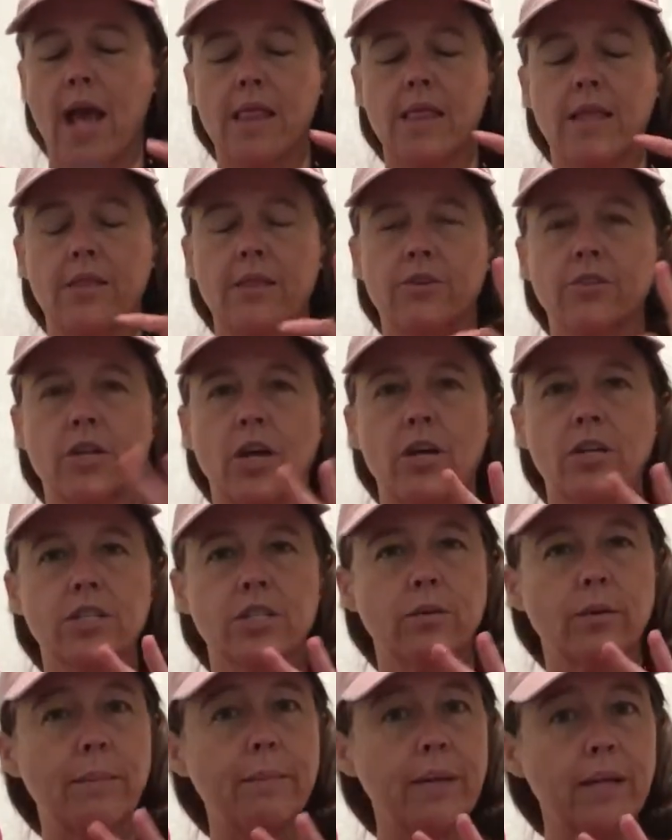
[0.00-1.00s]
And then there's
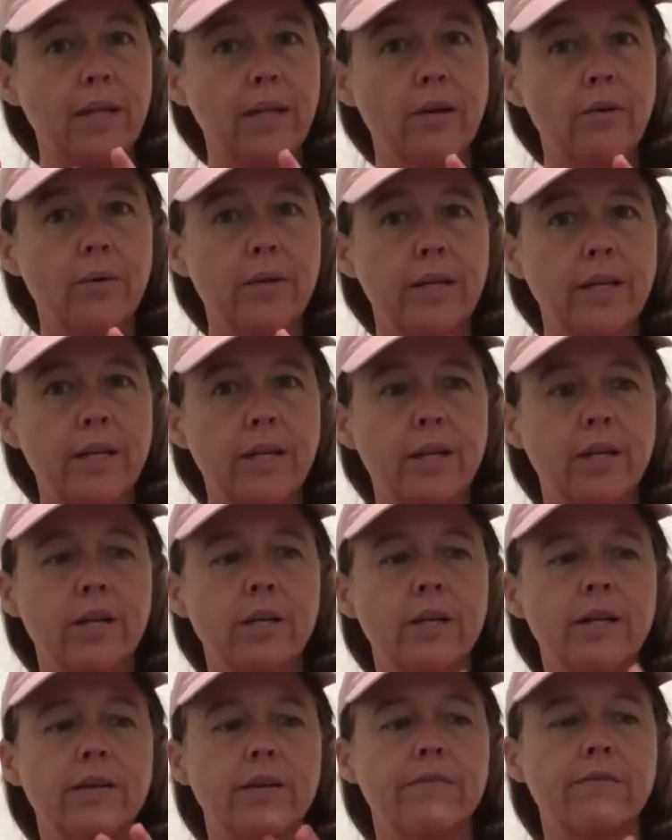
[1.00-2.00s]
also a pillow in
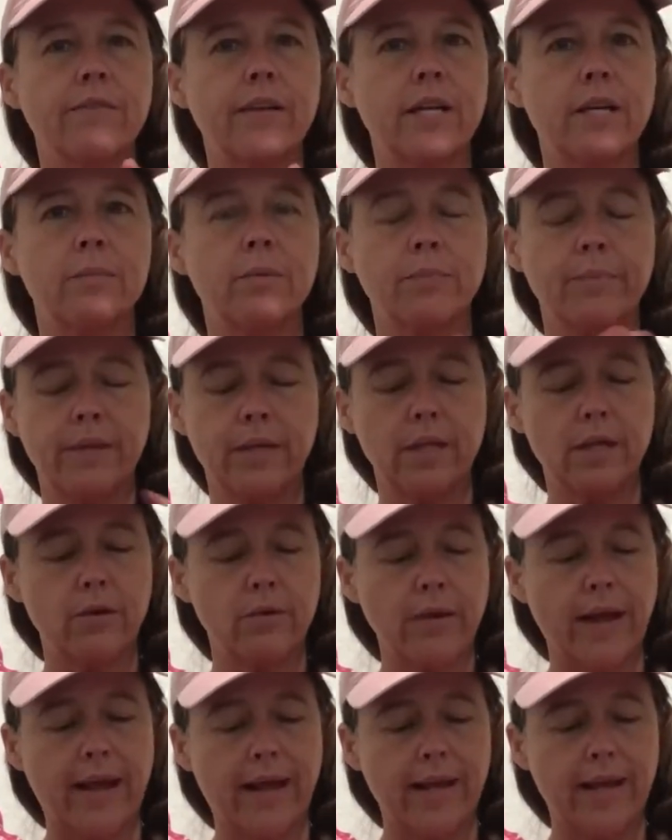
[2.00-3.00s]
here, an inflatable
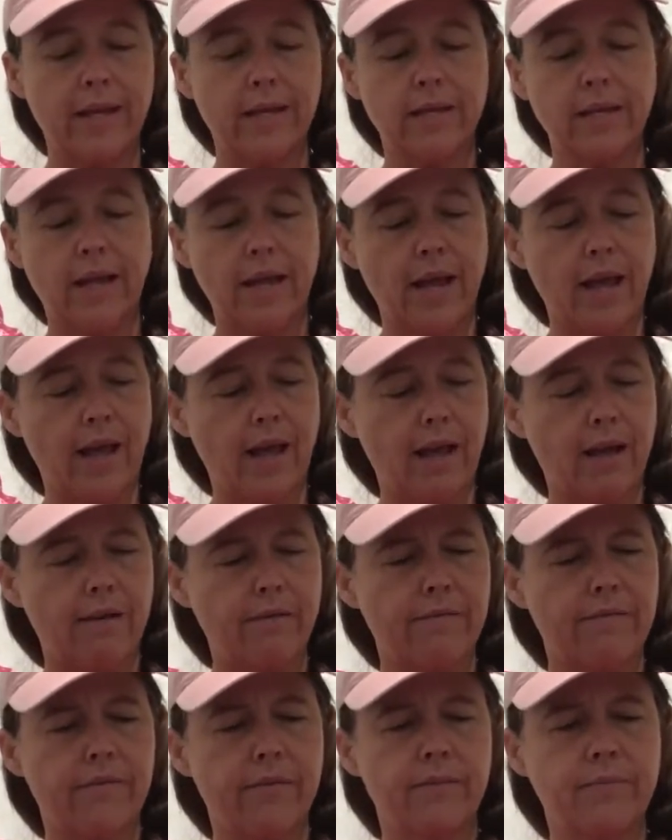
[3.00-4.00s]
pillow, and I
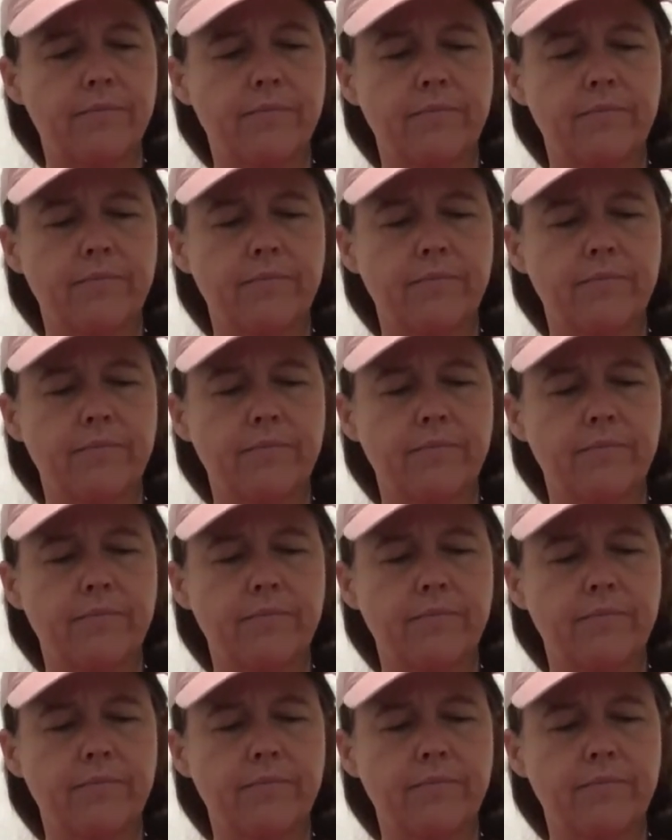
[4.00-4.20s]
have